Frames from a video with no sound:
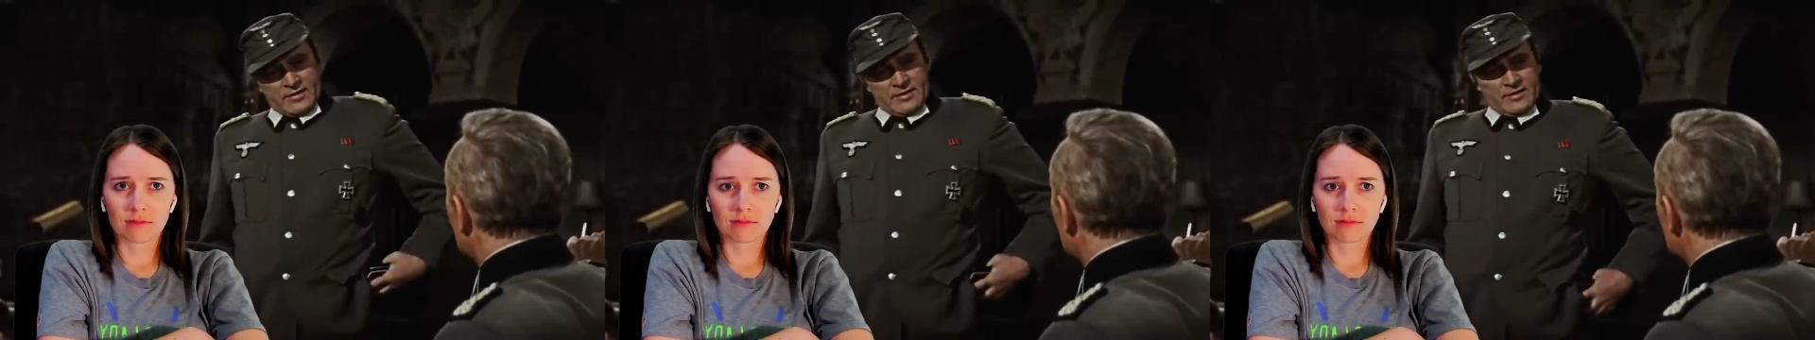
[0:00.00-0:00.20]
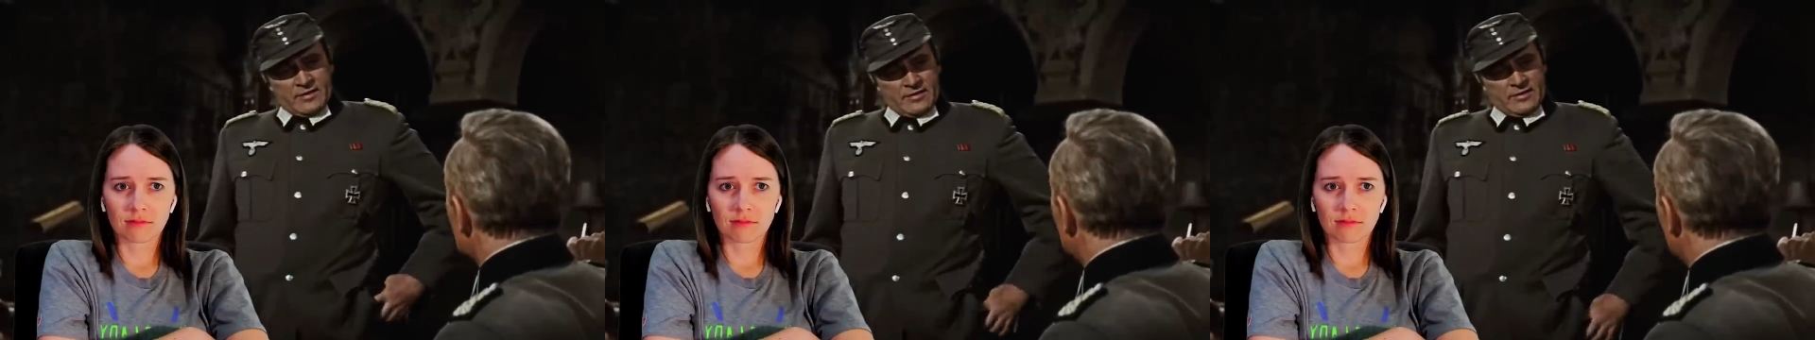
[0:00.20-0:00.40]

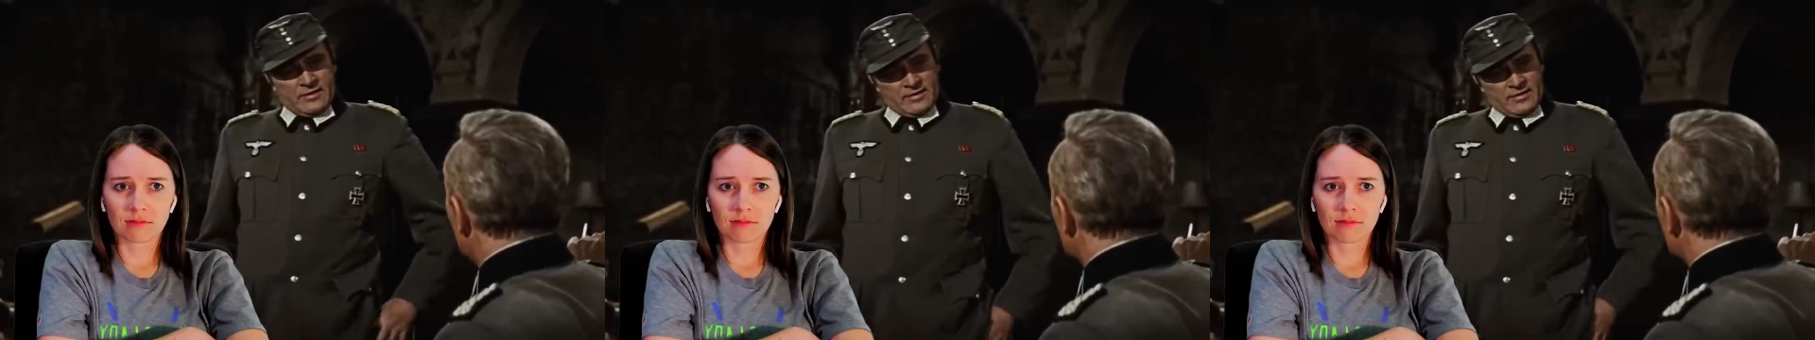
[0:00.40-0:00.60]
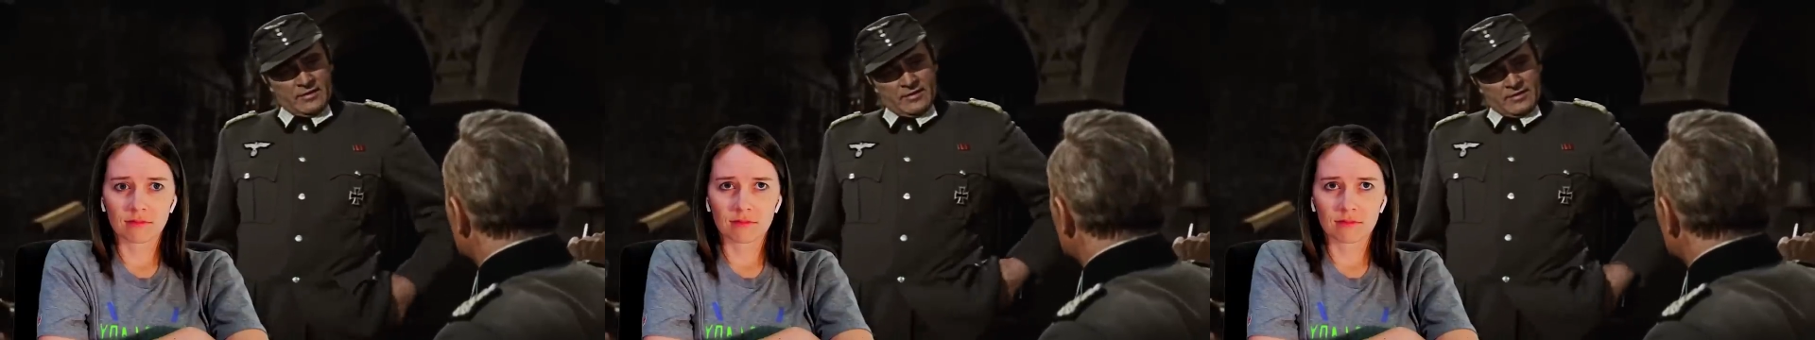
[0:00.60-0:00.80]
Speaker 1: Those
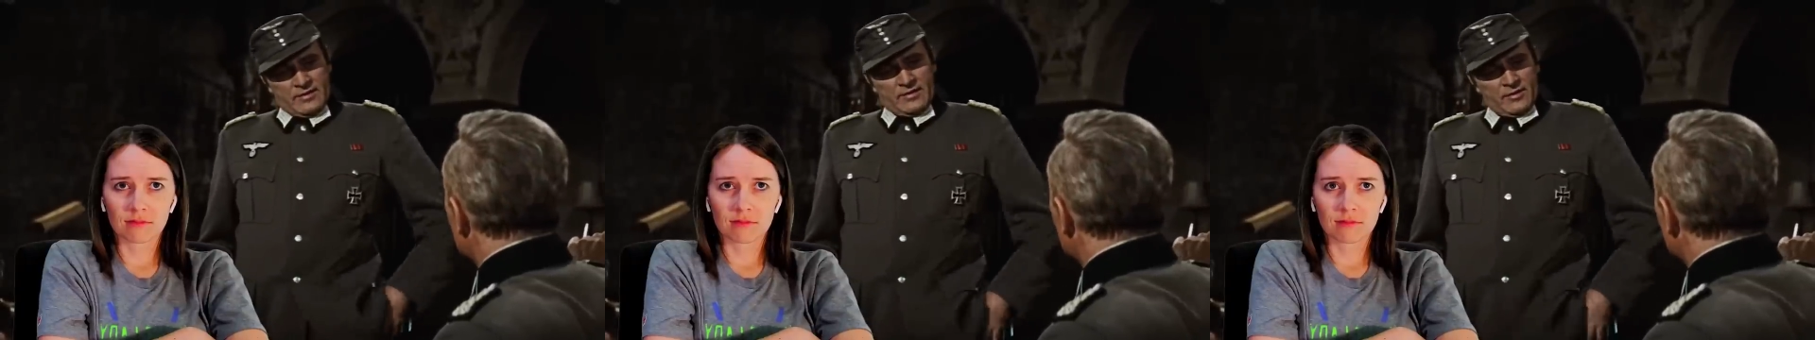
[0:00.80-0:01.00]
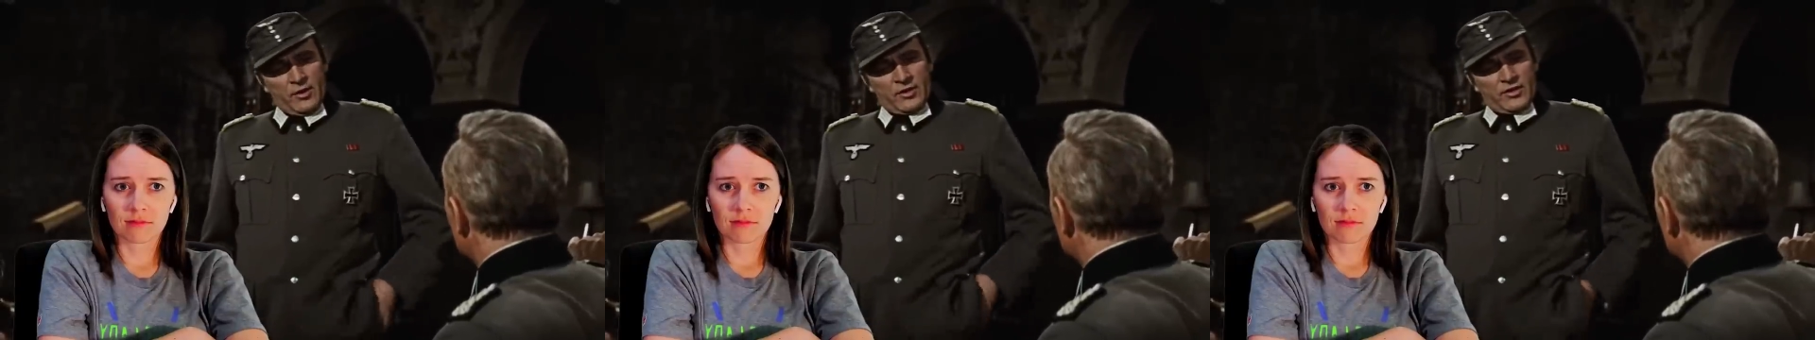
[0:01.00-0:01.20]
books.
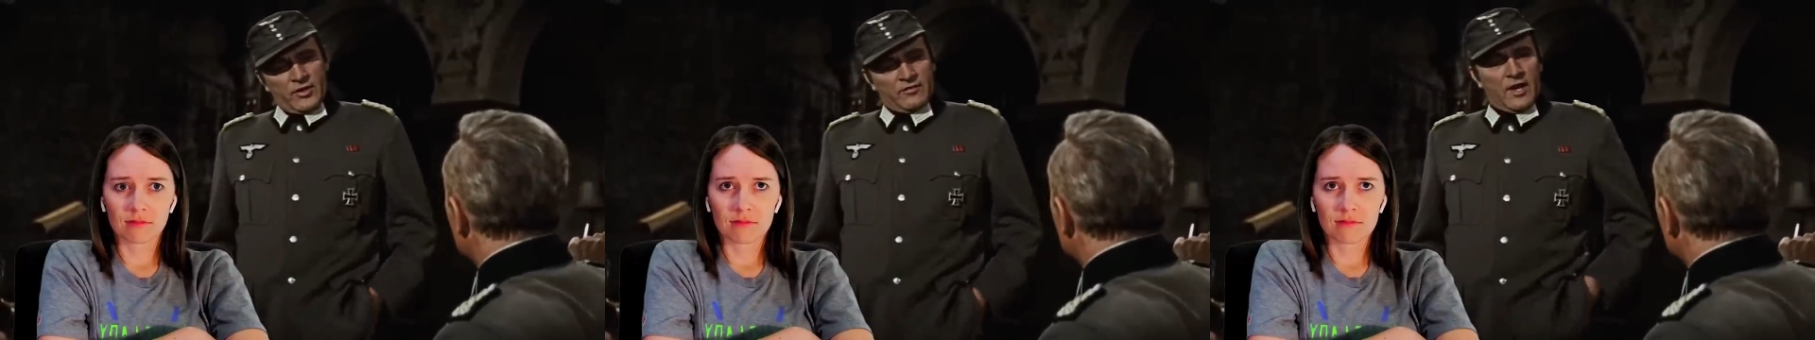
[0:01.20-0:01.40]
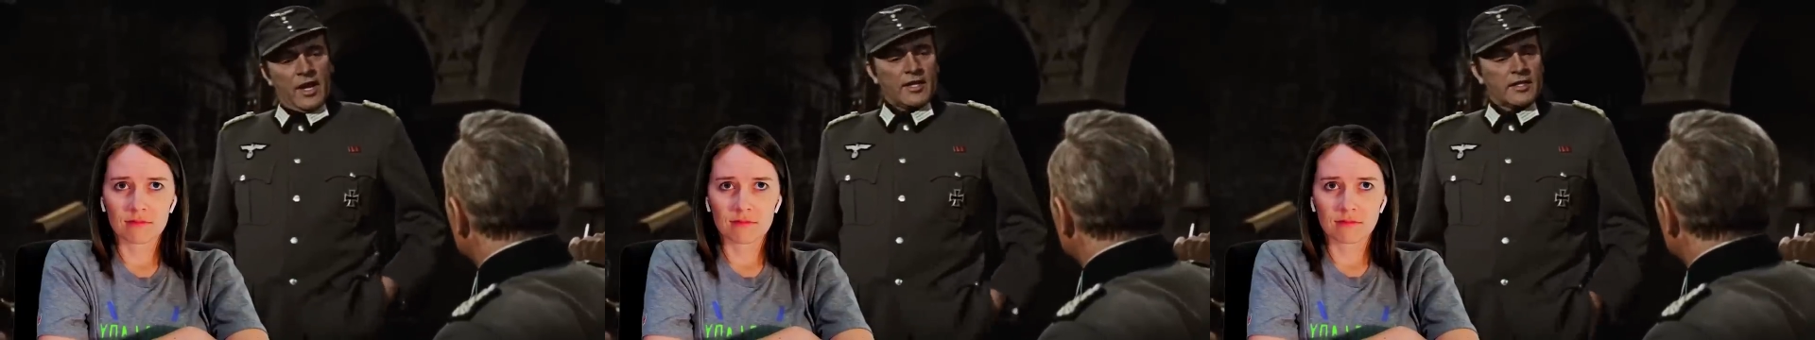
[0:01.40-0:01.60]
Lots
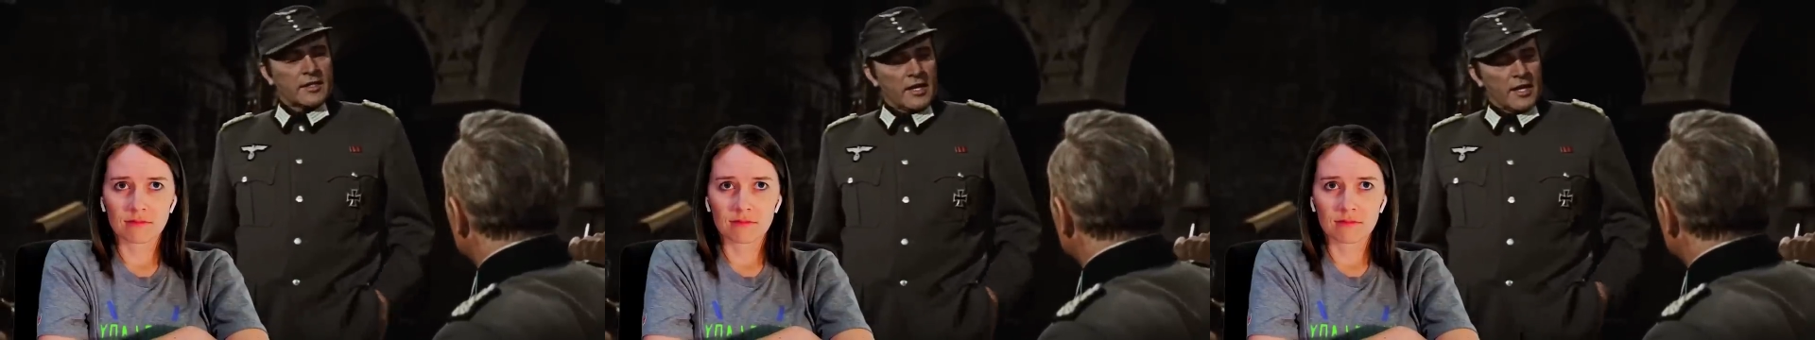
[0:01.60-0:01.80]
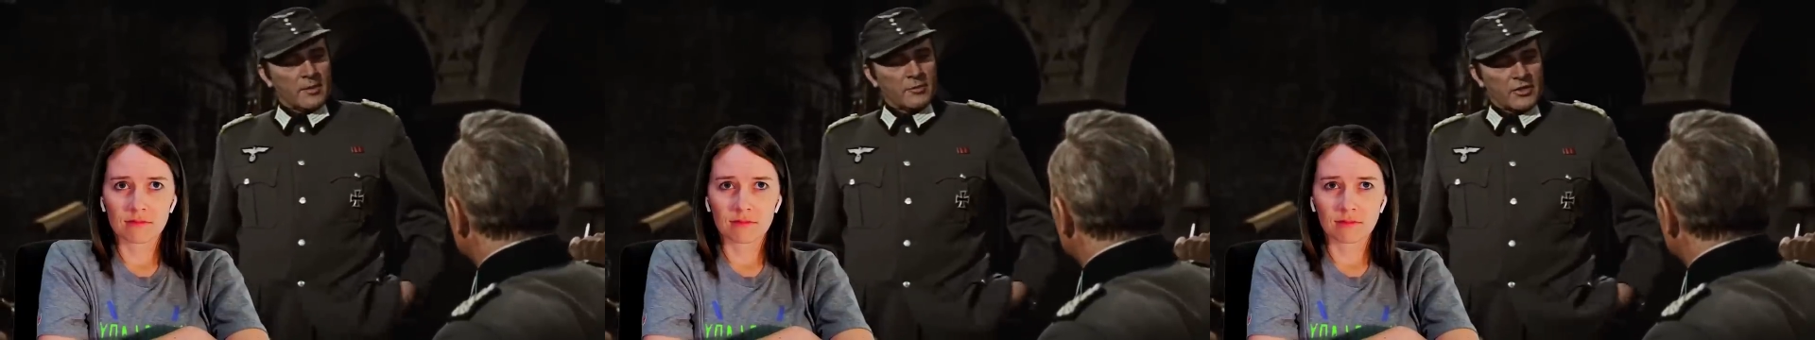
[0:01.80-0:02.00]
of
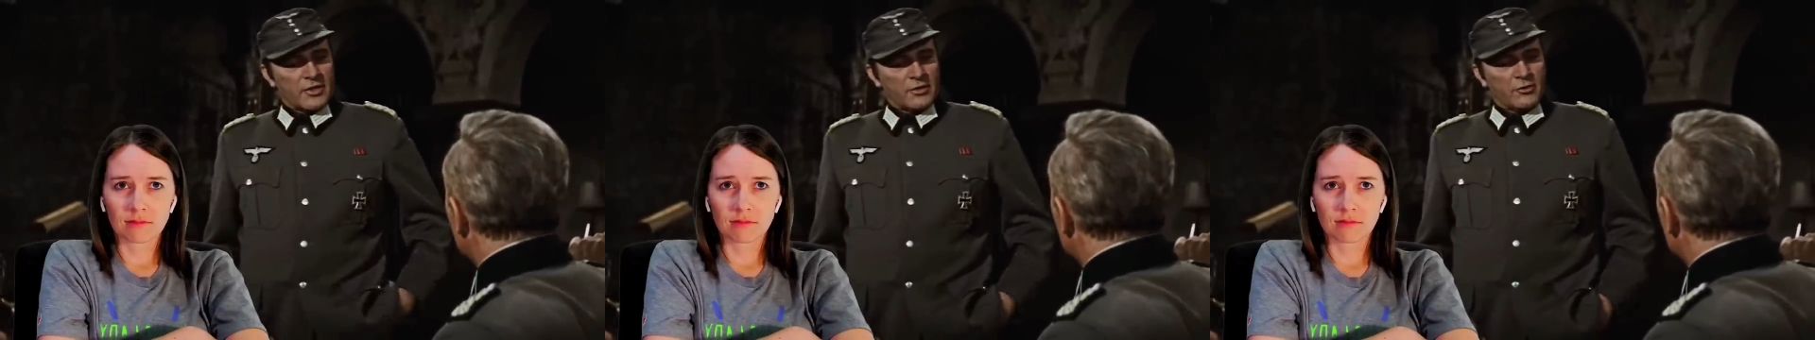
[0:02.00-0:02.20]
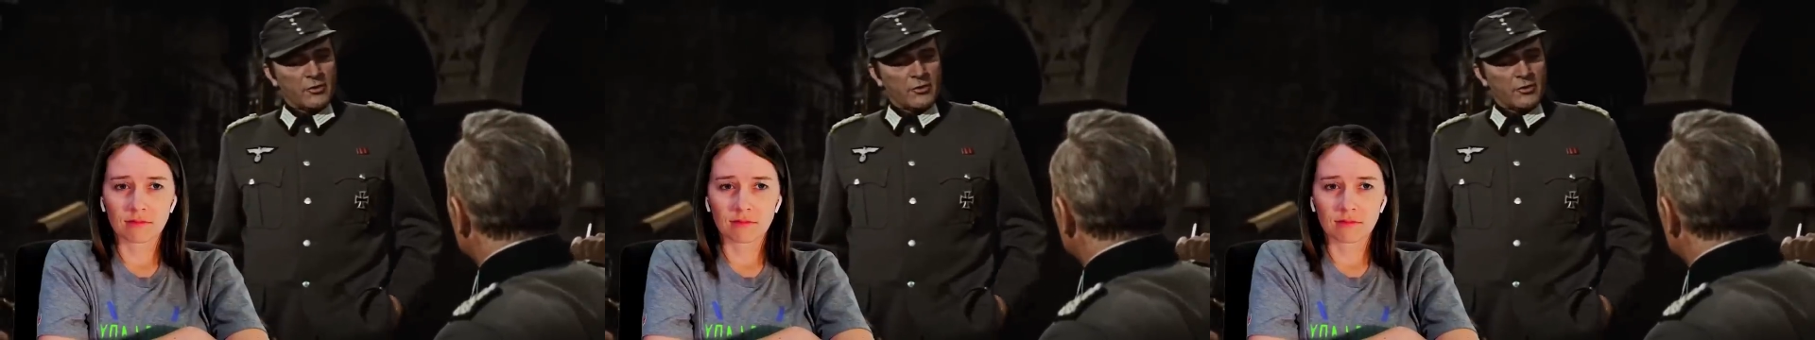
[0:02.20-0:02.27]
nice names and